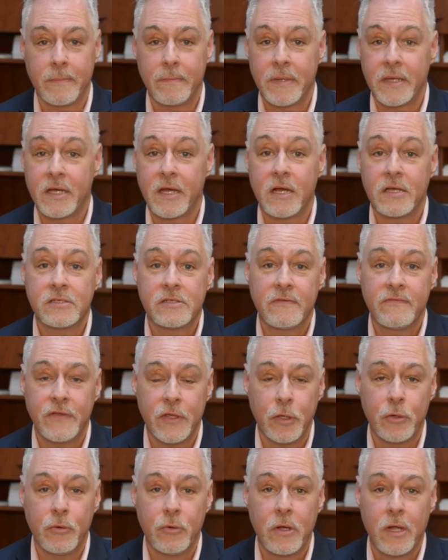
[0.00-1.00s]
Because of
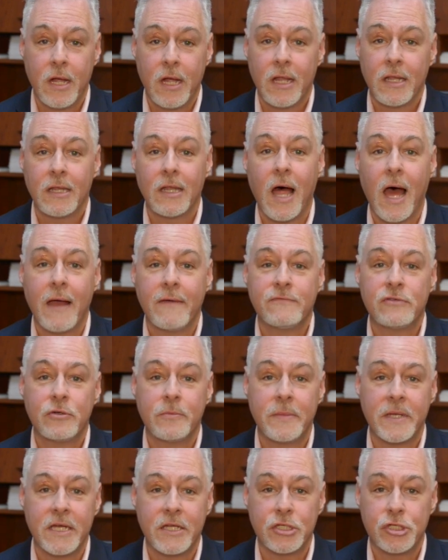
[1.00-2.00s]
you, lives are
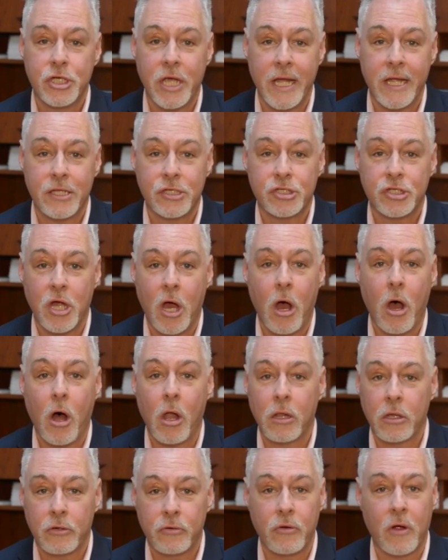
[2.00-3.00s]
being changed
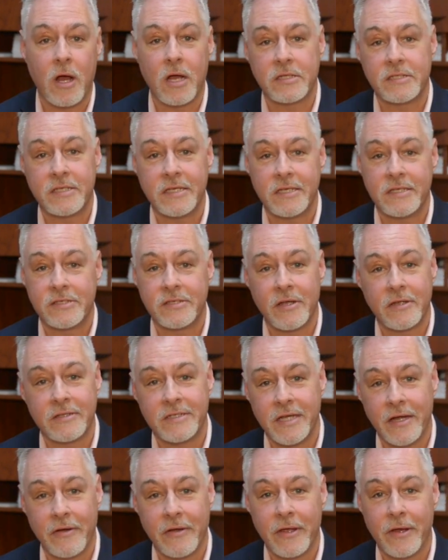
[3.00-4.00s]
all across East
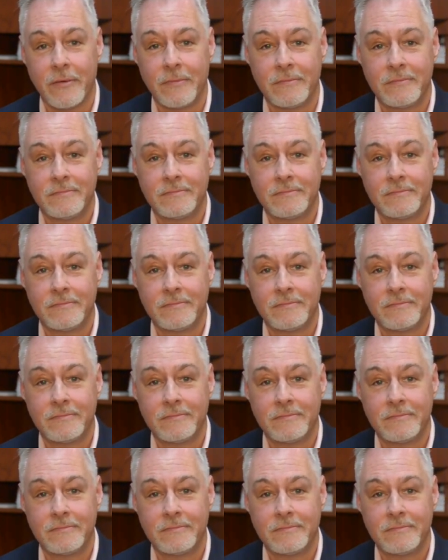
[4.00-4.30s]
Ontario.